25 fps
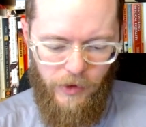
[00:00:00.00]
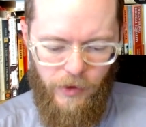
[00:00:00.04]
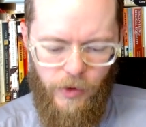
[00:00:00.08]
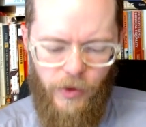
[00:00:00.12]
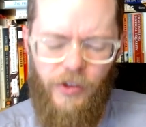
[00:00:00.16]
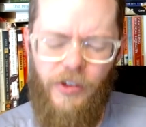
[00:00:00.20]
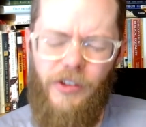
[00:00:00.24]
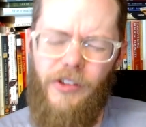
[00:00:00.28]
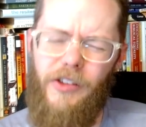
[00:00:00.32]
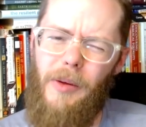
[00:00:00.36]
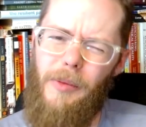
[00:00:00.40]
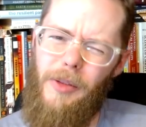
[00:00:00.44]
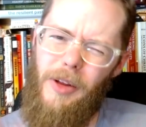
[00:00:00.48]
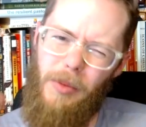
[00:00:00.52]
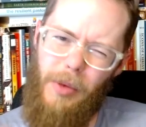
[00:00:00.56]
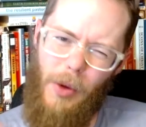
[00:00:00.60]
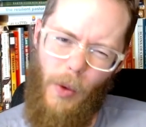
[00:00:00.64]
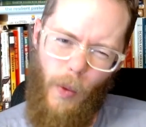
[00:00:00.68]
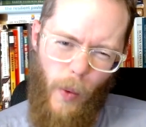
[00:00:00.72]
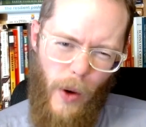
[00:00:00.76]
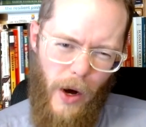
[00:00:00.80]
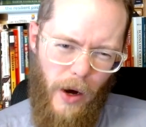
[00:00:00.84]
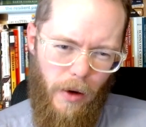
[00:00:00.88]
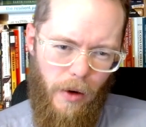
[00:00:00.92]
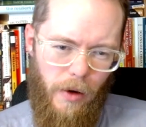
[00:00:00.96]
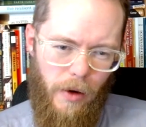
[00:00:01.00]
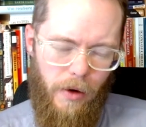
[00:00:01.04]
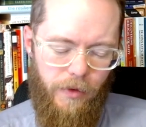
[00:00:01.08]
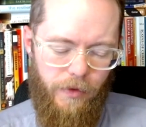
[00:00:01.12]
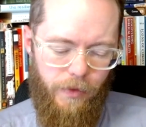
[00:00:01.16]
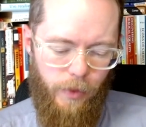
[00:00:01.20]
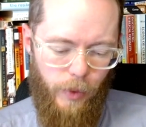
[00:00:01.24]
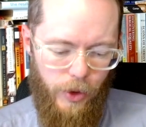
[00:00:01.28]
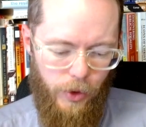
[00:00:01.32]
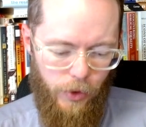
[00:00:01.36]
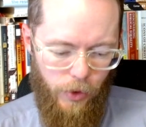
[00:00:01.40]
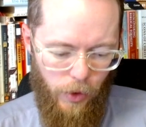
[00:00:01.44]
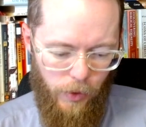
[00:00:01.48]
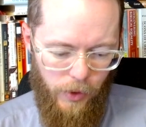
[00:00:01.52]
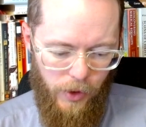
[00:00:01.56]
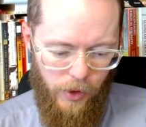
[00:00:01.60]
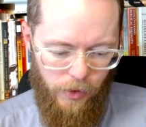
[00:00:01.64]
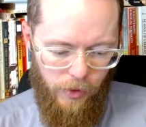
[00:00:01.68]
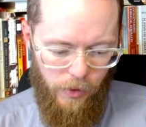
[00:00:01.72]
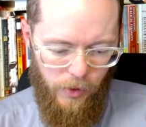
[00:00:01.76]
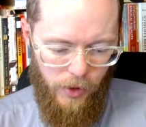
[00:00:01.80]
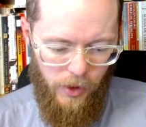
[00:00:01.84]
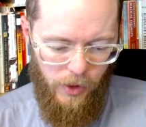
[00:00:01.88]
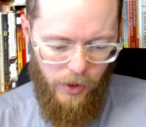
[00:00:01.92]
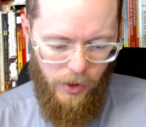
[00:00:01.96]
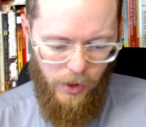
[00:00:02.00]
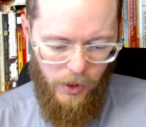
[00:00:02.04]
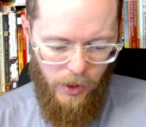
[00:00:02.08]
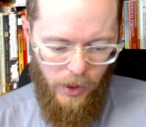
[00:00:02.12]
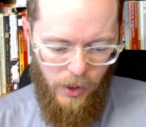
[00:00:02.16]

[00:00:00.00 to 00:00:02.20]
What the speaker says: So it's just something to be aware of when you go into it.